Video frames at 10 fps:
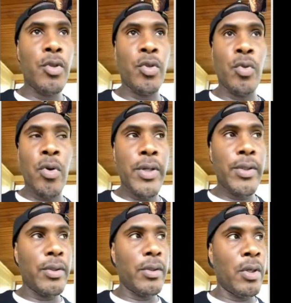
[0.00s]
store.
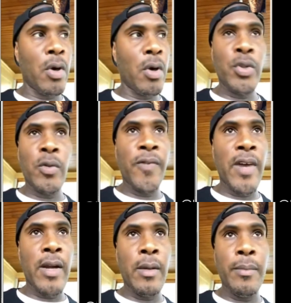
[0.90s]
You could also
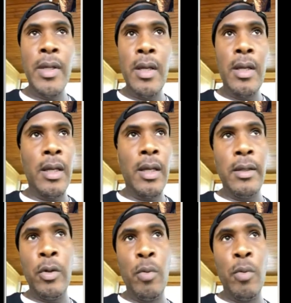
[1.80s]
find them in little